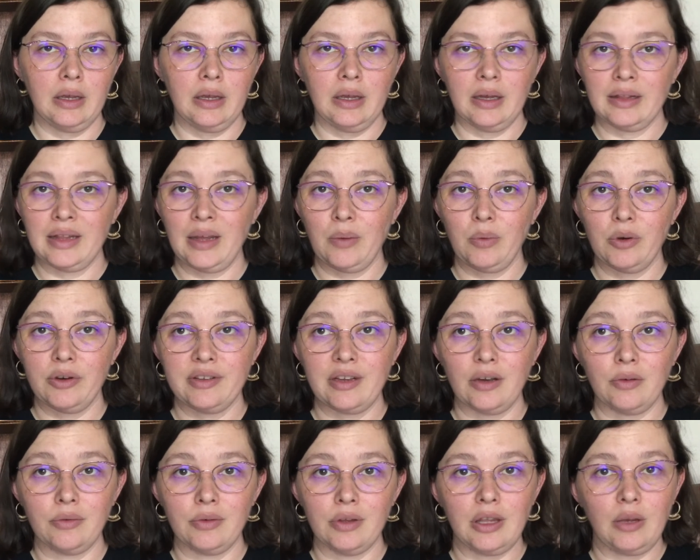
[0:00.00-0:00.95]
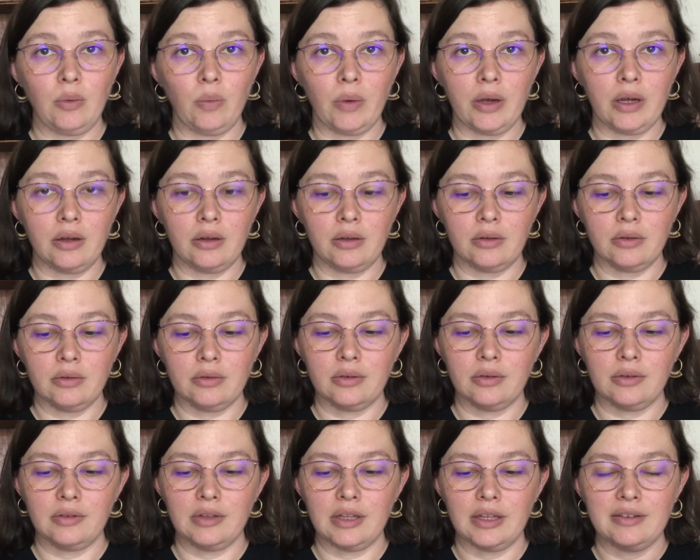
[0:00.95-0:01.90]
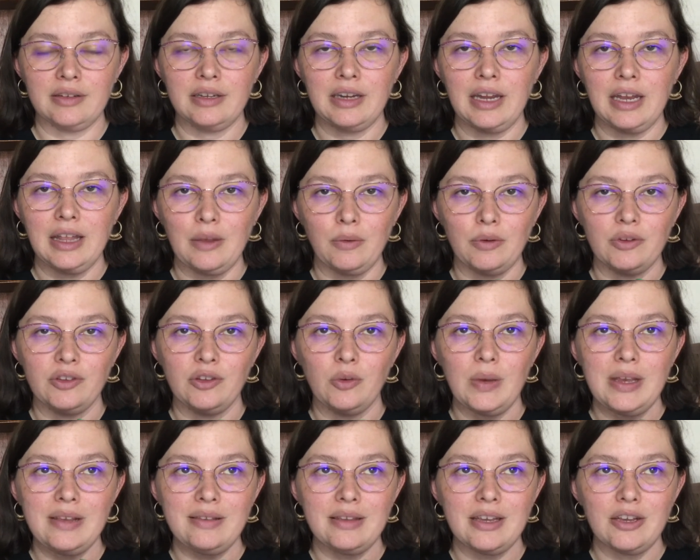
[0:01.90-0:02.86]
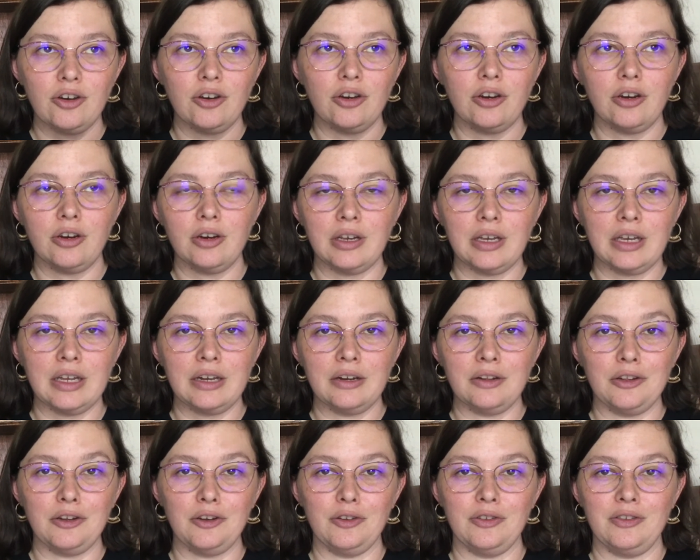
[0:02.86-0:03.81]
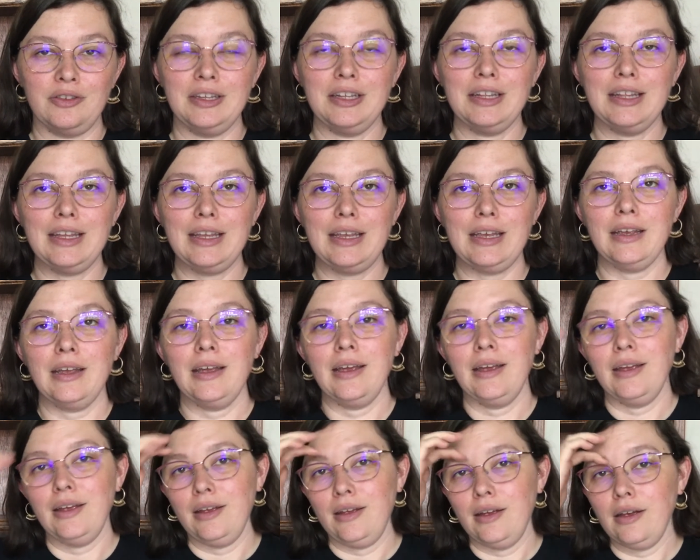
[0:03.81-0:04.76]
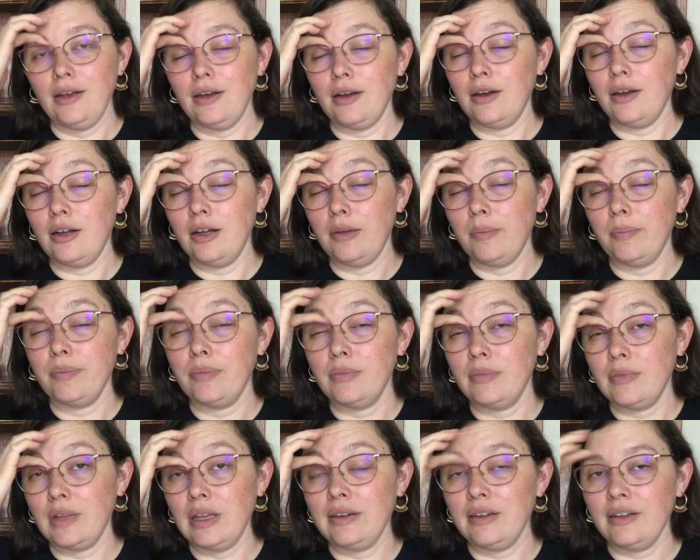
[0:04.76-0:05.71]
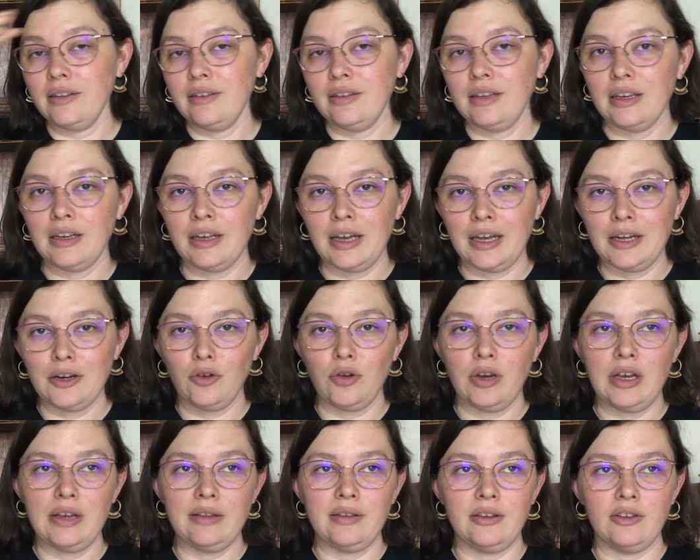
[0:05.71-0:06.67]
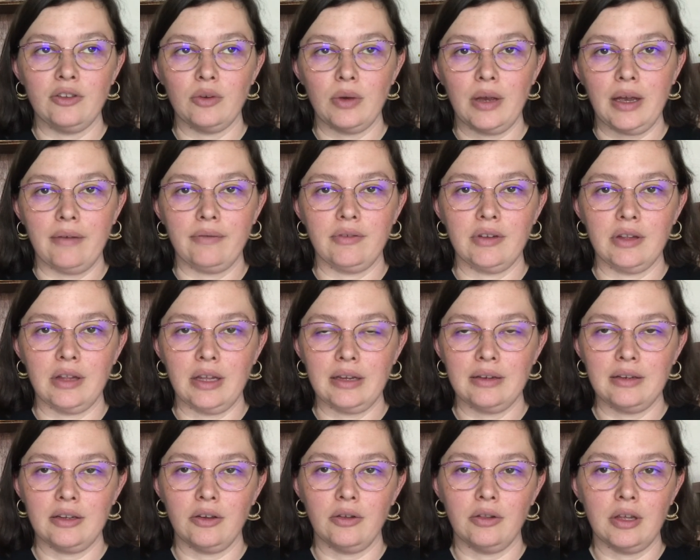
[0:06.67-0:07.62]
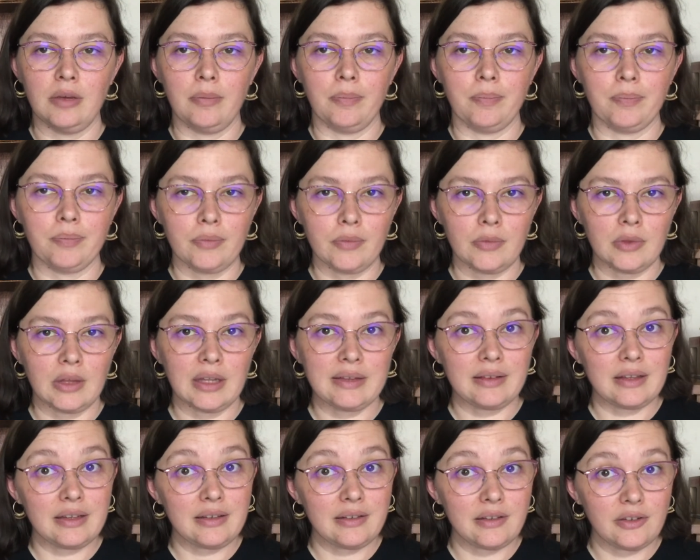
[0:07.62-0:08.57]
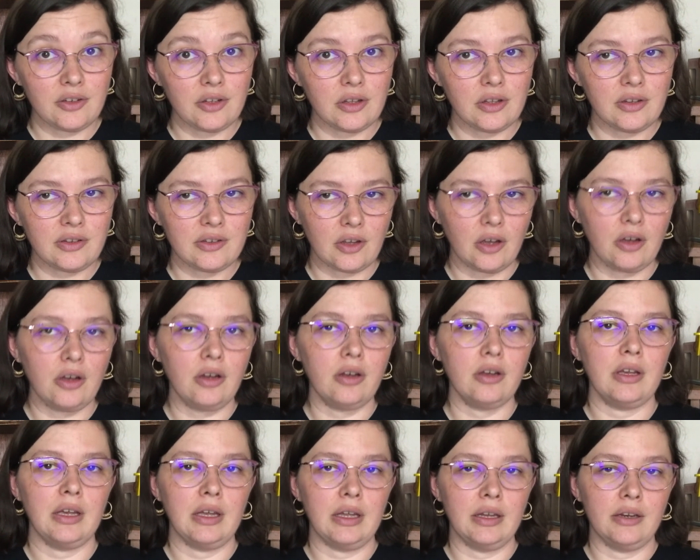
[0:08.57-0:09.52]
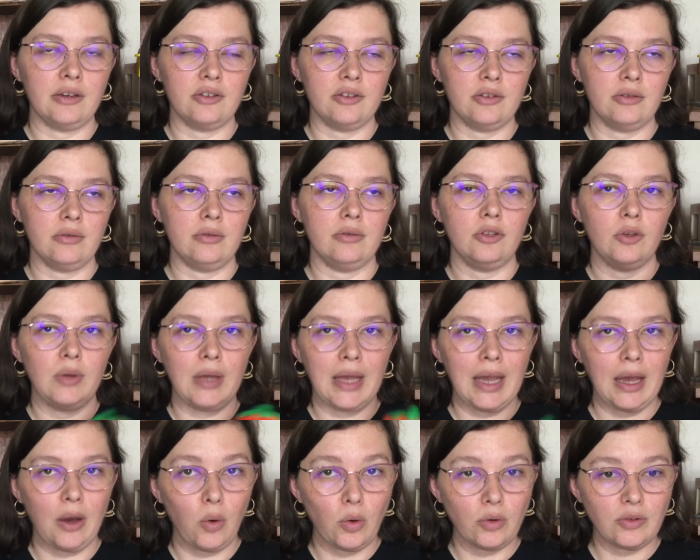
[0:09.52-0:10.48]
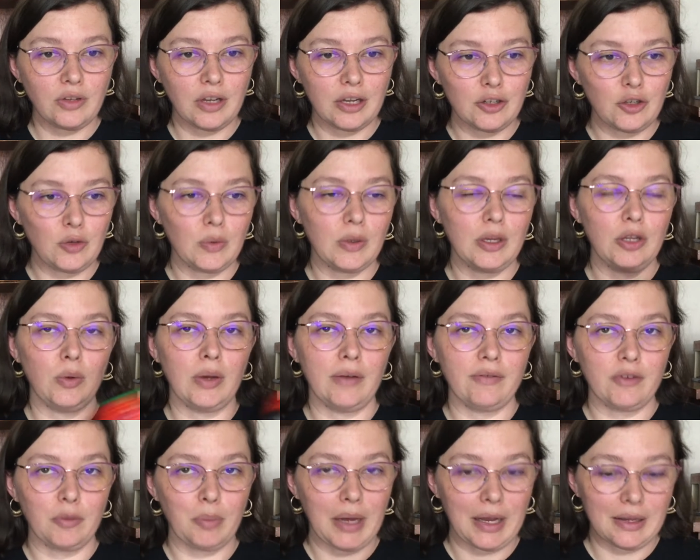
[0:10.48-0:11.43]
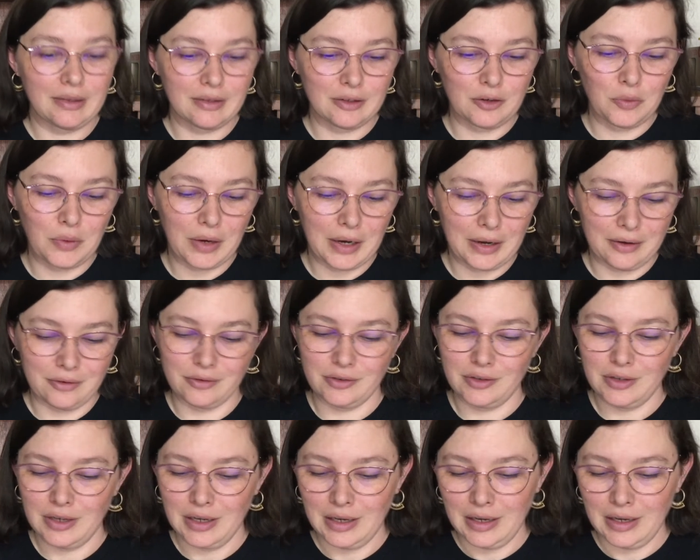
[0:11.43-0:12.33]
And that works out really well. But today they were squeezing her and getting a little silly. It does get kind of crazy, so I have to like tell them, let's listen to the song, and you can't hold on to it, you have to pass it around.